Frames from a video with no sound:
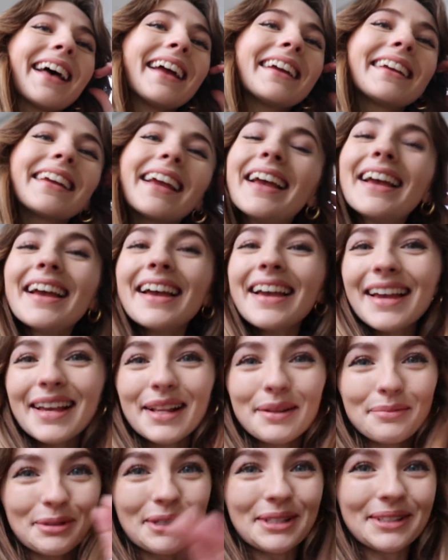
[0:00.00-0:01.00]
like,
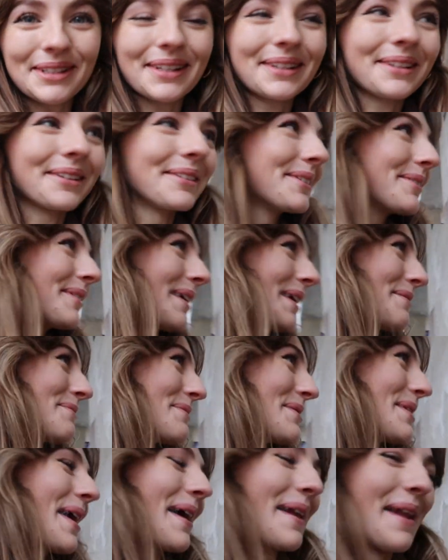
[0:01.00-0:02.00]
it's Princess Concealer
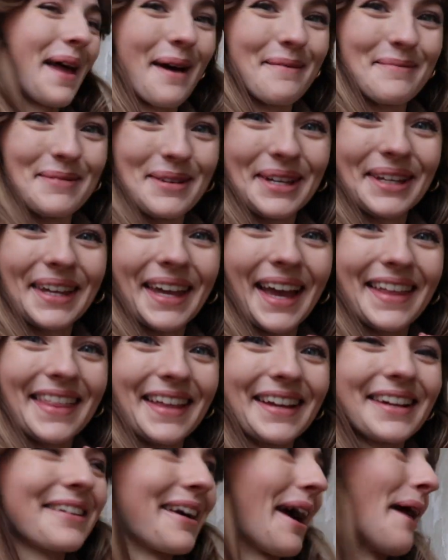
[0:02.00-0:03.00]
Banana Hammock and
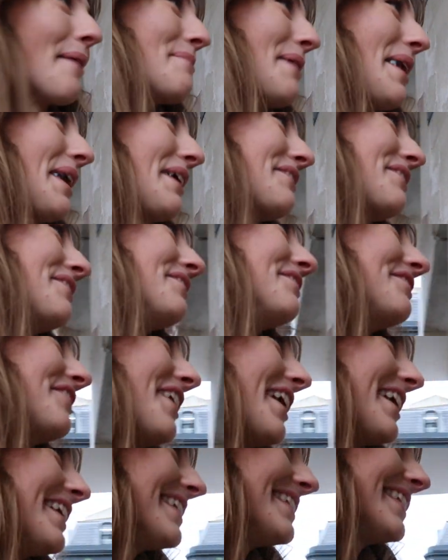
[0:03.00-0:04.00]
then crap bag from
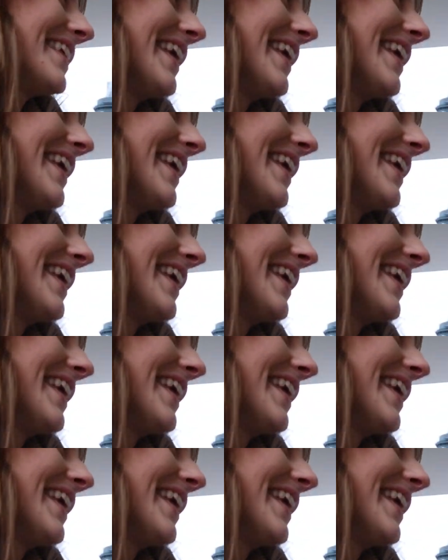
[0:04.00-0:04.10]
friends.